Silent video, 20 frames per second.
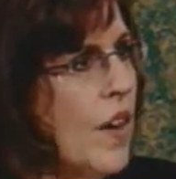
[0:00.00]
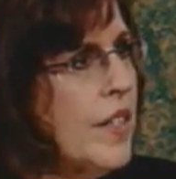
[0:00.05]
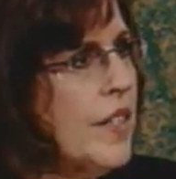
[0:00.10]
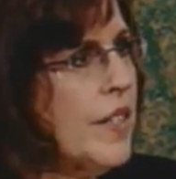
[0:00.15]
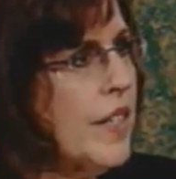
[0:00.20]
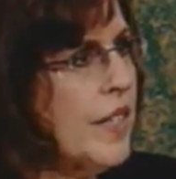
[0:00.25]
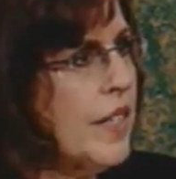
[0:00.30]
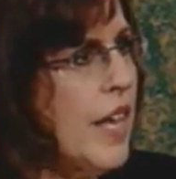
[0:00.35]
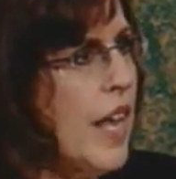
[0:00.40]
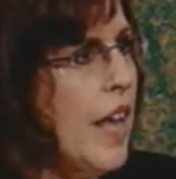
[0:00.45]

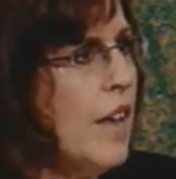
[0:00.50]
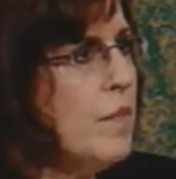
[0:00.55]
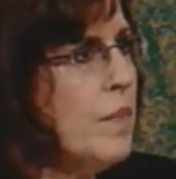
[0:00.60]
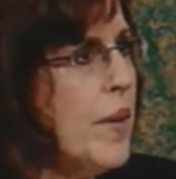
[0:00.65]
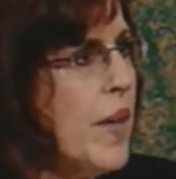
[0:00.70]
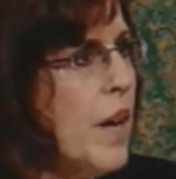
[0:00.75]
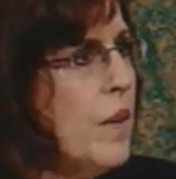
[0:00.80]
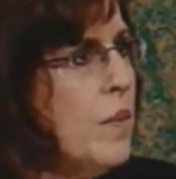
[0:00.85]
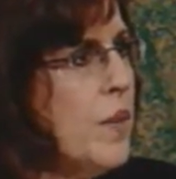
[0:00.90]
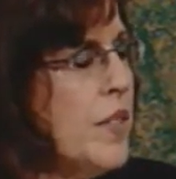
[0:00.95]
thing to have,
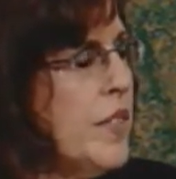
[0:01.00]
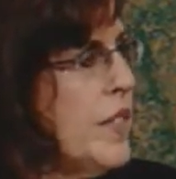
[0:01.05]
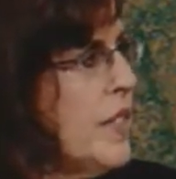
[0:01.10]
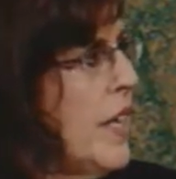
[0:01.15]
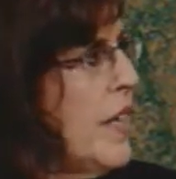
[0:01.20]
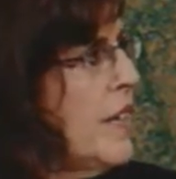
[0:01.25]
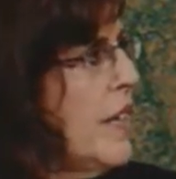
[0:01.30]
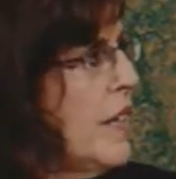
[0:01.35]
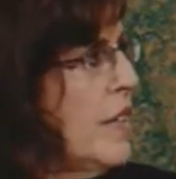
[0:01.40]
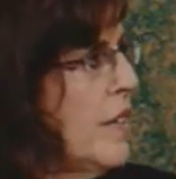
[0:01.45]
but I would
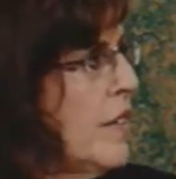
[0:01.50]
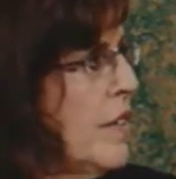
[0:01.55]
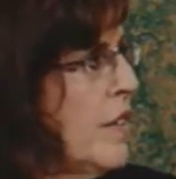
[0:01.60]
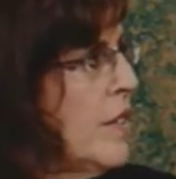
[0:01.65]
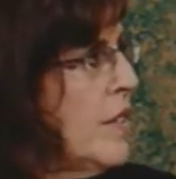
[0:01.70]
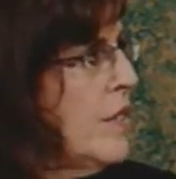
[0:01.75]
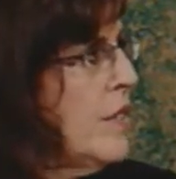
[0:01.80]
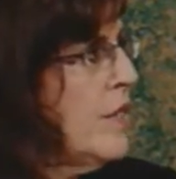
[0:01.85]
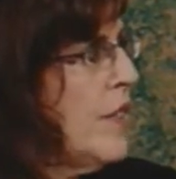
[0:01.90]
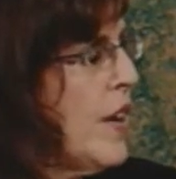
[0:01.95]
say that
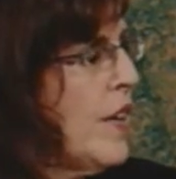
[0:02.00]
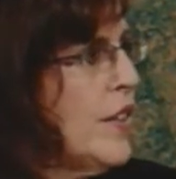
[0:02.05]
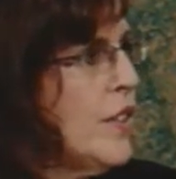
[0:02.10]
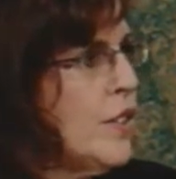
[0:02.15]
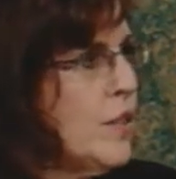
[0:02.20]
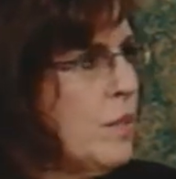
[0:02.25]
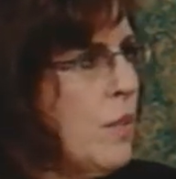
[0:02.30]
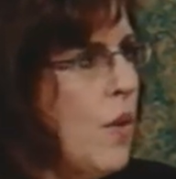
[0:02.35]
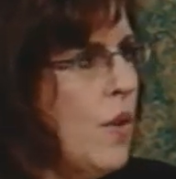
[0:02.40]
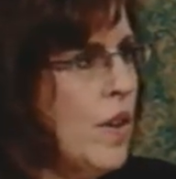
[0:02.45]
very
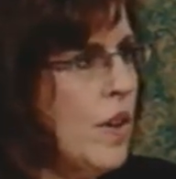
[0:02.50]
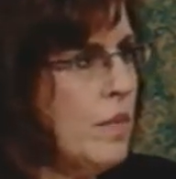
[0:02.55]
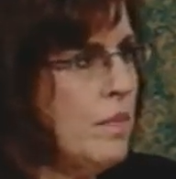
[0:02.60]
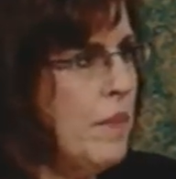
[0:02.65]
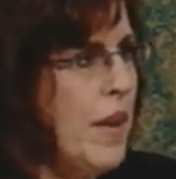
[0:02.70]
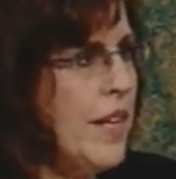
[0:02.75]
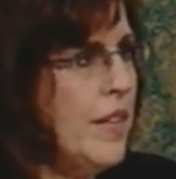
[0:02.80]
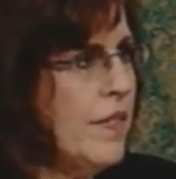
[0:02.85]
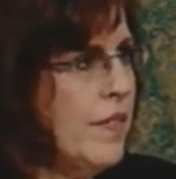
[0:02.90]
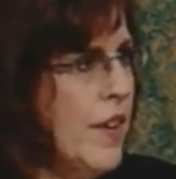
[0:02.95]
small
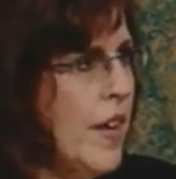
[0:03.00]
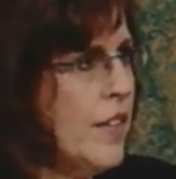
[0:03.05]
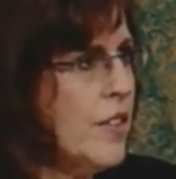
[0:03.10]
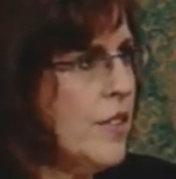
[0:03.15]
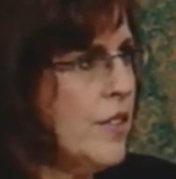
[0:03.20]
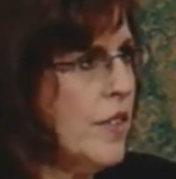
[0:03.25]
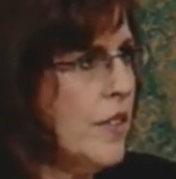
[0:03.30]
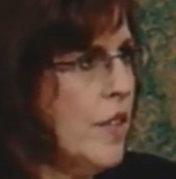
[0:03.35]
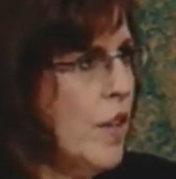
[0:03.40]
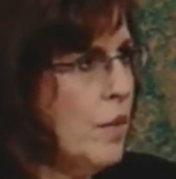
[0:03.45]

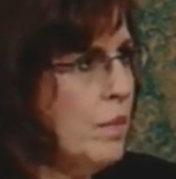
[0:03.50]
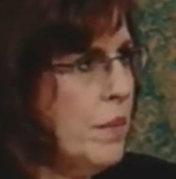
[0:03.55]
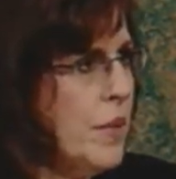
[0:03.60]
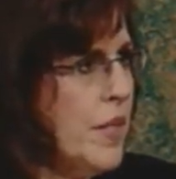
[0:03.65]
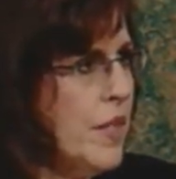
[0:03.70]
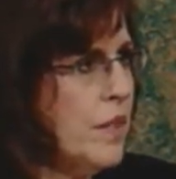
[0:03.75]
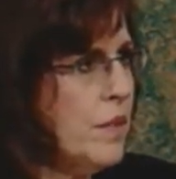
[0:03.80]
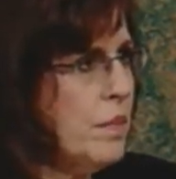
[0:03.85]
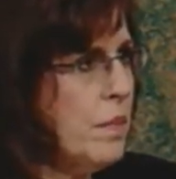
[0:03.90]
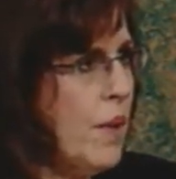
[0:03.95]
manufacturing
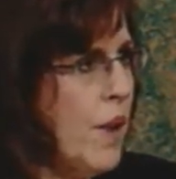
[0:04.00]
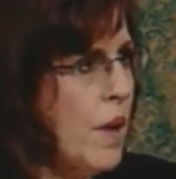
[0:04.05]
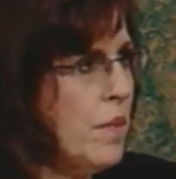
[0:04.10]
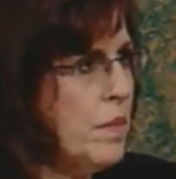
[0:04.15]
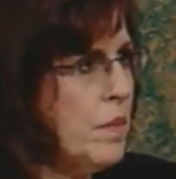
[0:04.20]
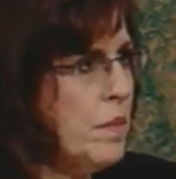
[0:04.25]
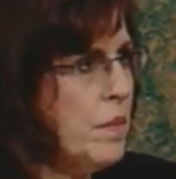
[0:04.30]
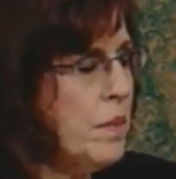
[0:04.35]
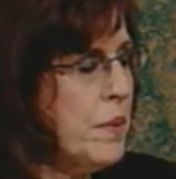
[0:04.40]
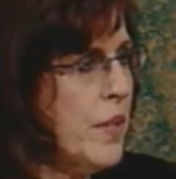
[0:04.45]
companies,
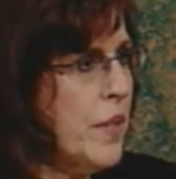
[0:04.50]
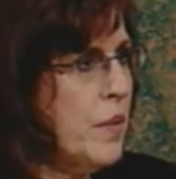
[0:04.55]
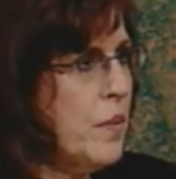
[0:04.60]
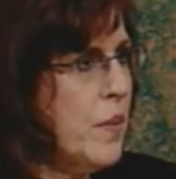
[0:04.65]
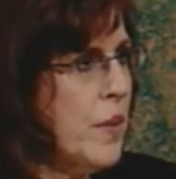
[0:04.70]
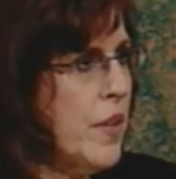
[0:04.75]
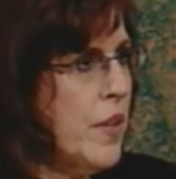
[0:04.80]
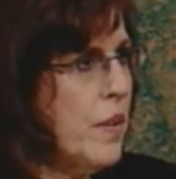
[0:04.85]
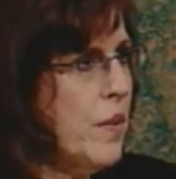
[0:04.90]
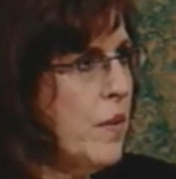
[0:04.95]
probably
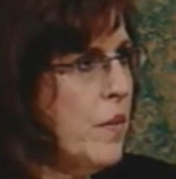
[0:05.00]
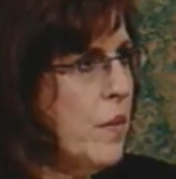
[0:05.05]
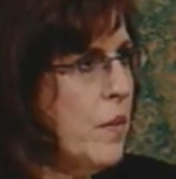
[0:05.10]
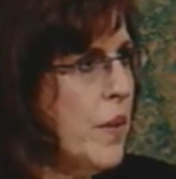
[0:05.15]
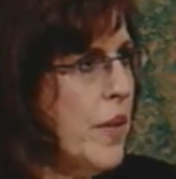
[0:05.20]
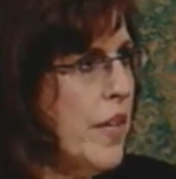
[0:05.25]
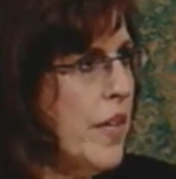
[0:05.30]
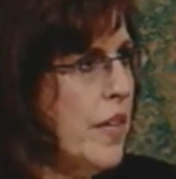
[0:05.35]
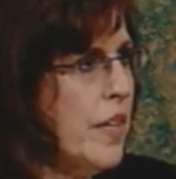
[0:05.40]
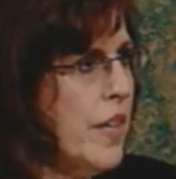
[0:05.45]

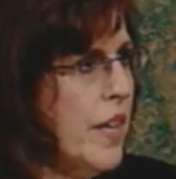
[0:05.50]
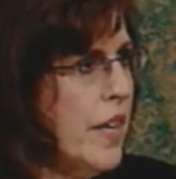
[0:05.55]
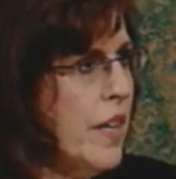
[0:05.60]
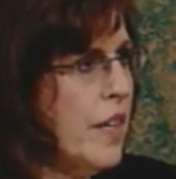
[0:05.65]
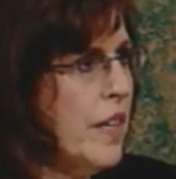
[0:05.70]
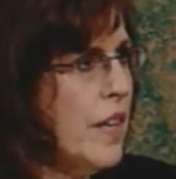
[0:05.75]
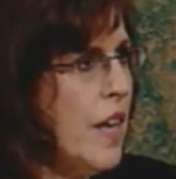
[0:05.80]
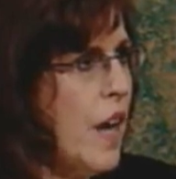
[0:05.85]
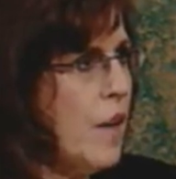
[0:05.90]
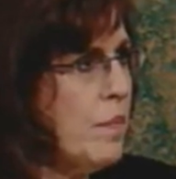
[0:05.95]
we
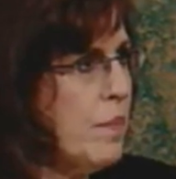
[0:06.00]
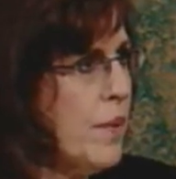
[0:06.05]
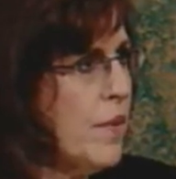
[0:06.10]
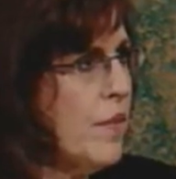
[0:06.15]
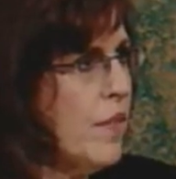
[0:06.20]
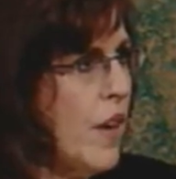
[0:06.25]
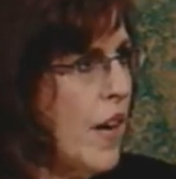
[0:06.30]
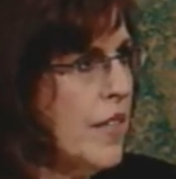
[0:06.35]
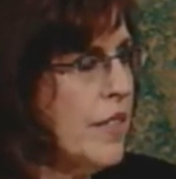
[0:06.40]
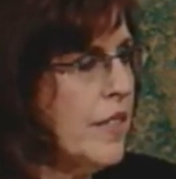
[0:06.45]
cannot
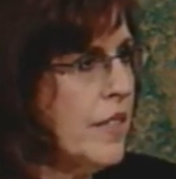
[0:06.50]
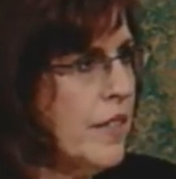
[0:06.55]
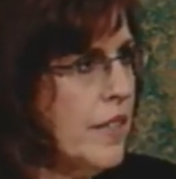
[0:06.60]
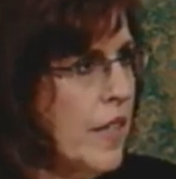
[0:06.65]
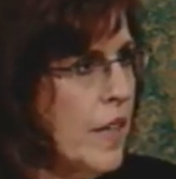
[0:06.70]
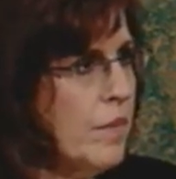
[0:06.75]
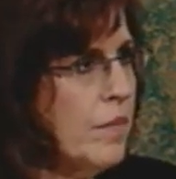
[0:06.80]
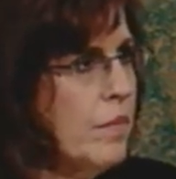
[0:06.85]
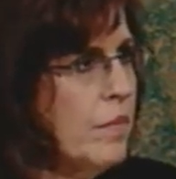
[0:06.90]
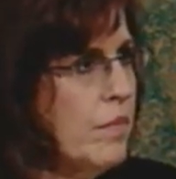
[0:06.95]
provide to
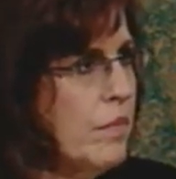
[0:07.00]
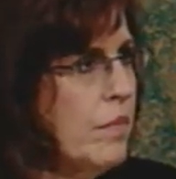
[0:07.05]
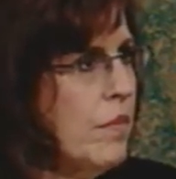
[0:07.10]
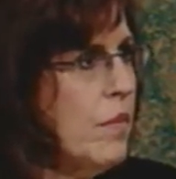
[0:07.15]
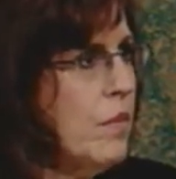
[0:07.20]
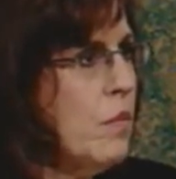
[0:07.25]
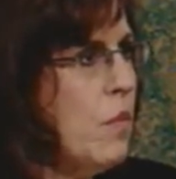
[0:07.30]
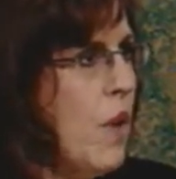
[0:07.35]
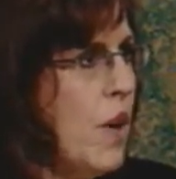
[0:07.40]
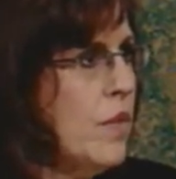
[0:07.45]
them
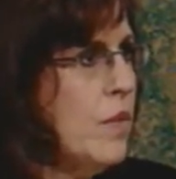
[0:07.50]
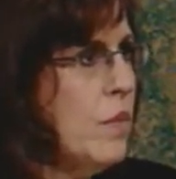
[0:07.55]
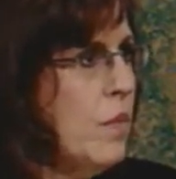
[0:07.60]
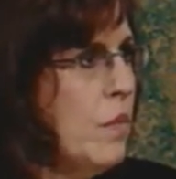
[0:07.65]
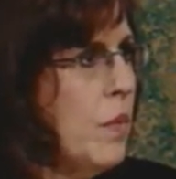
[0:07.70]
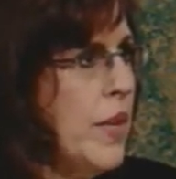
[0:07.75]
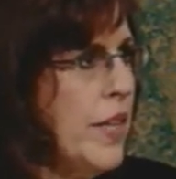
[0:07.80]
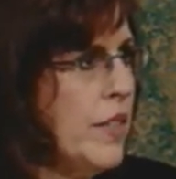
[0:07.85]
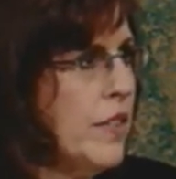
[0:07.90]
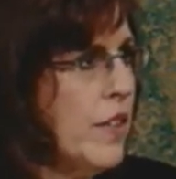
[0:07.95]
what
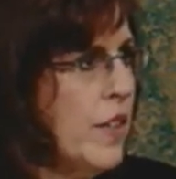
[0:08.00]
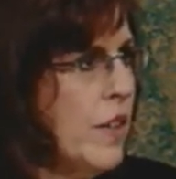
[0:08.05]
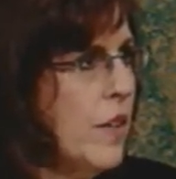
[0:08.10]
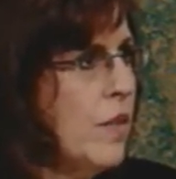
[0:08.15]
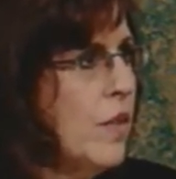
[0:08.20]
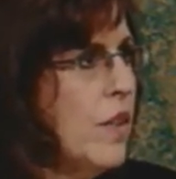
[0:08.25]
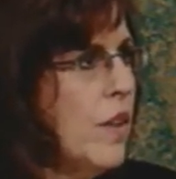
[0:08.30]
we do.